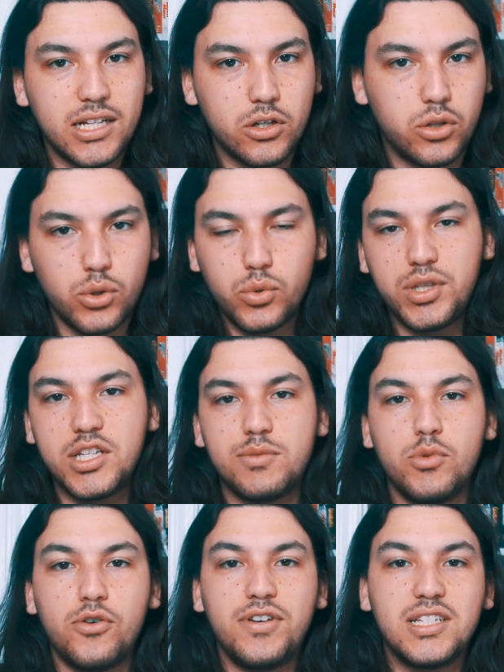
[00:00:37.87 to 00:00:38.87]
include these
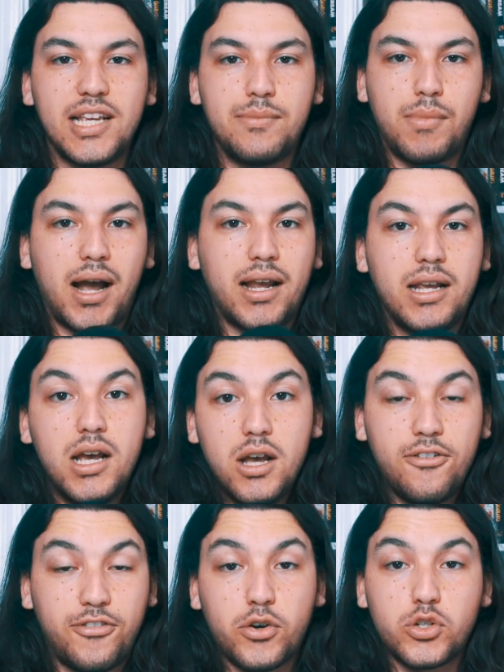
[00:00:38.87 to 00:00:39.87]
movies in my
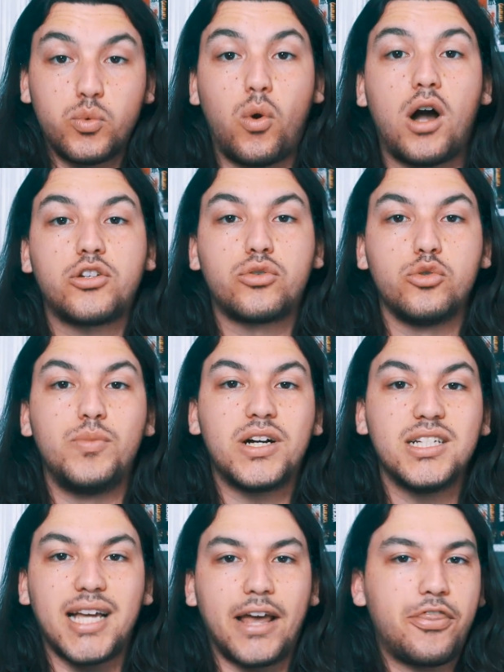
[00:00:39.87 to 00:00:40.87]
first watch through
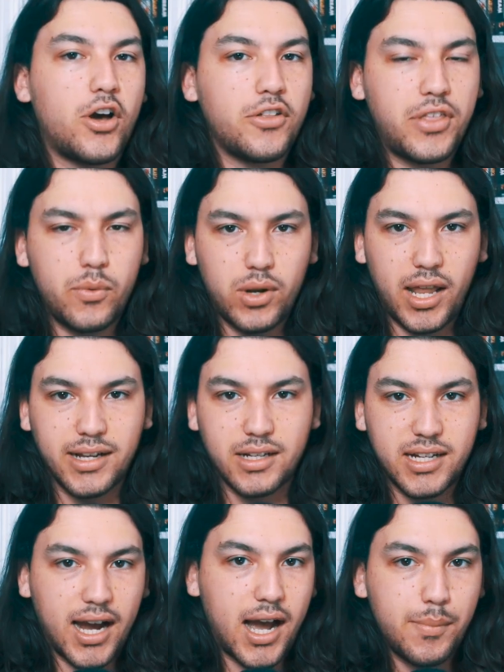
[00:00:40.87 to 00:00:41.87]
because I thought they were
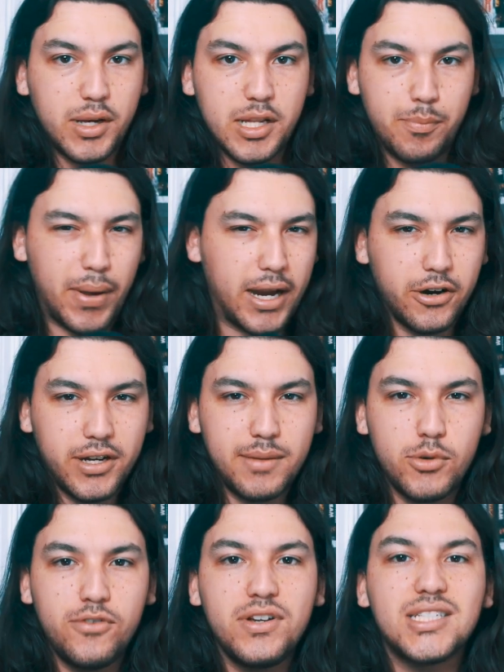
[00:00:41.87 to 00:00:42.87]
like comedy parody
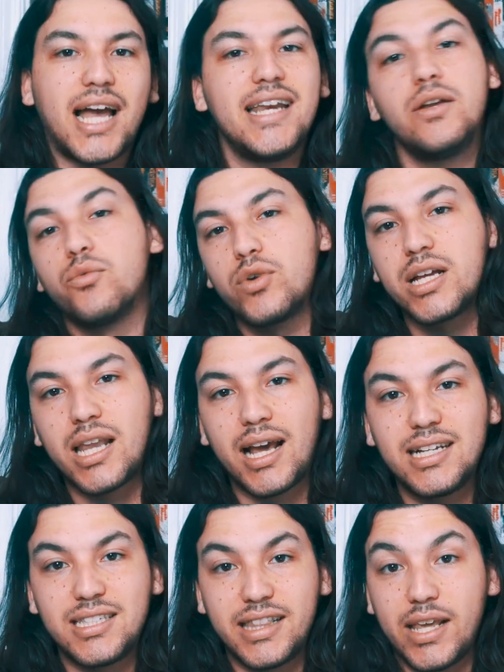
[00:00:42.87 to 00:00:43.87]
movies. I didn't
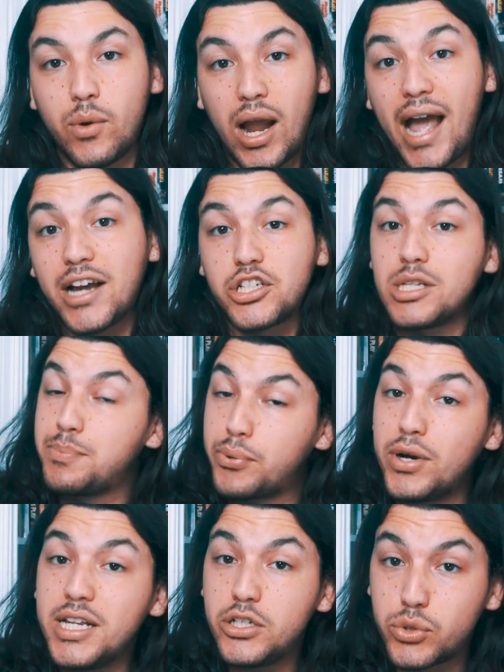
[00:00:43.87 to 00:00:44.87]
realize that they were actually
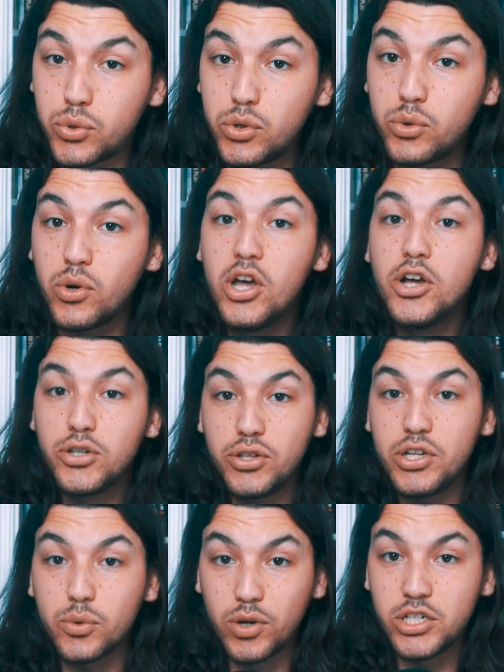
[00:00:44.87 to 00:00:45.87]
pretty true to
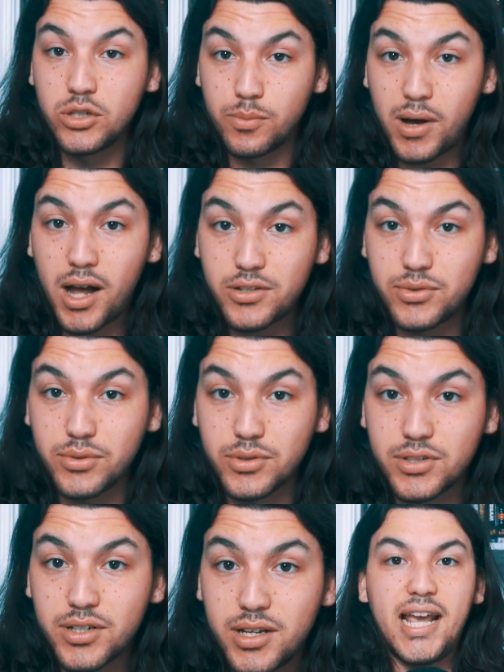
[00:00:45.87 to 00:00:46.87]
the original
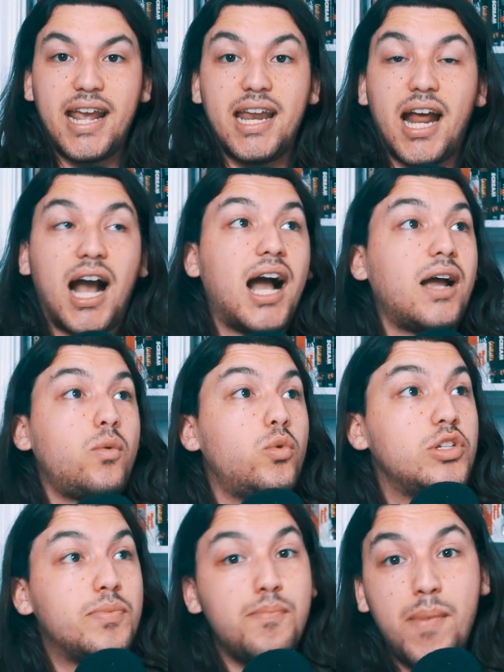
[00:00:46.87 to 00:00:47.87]
monsters. And I
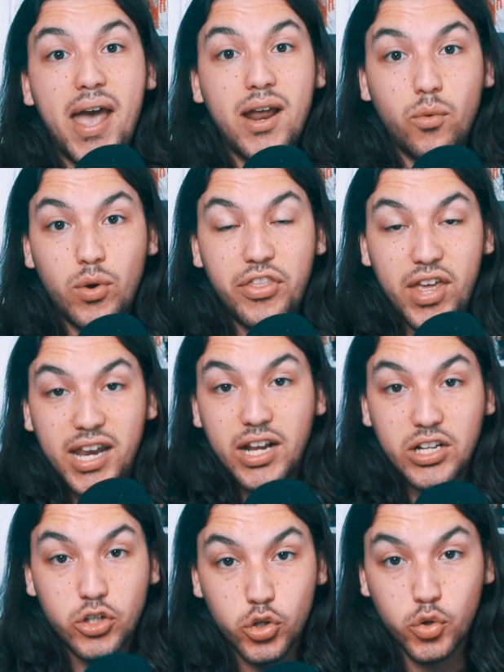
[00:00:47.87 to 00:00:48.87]
was met with an
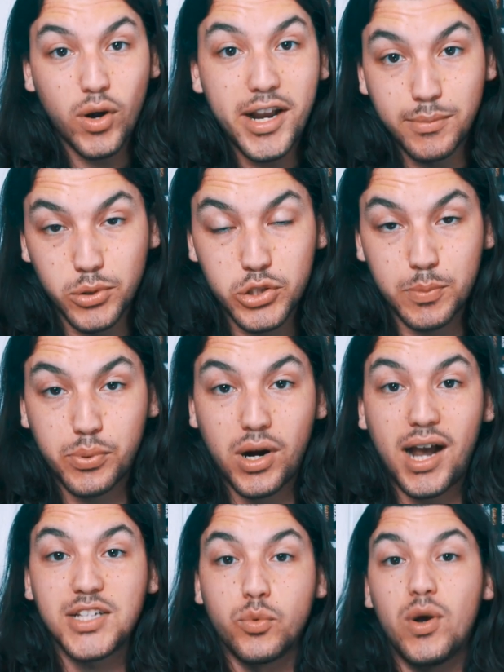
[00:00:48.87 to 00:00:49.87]
incredible
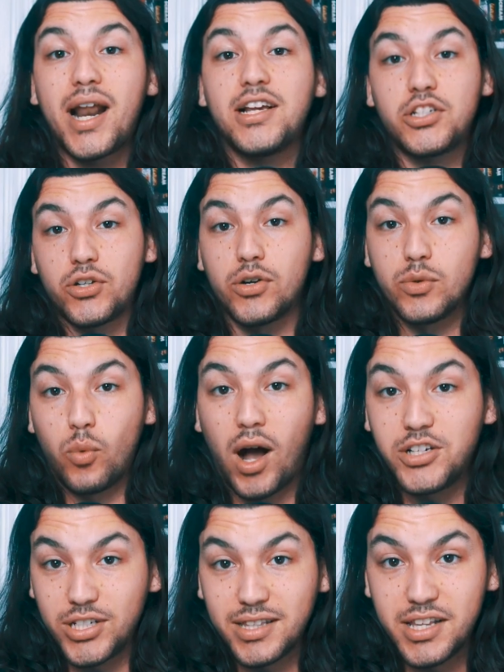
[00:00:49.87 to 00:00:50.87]
surprise when I started
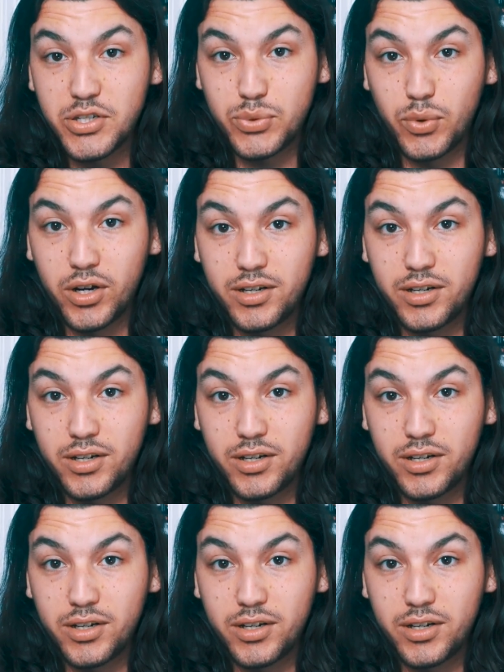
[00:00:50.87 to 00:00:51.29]
watching this one.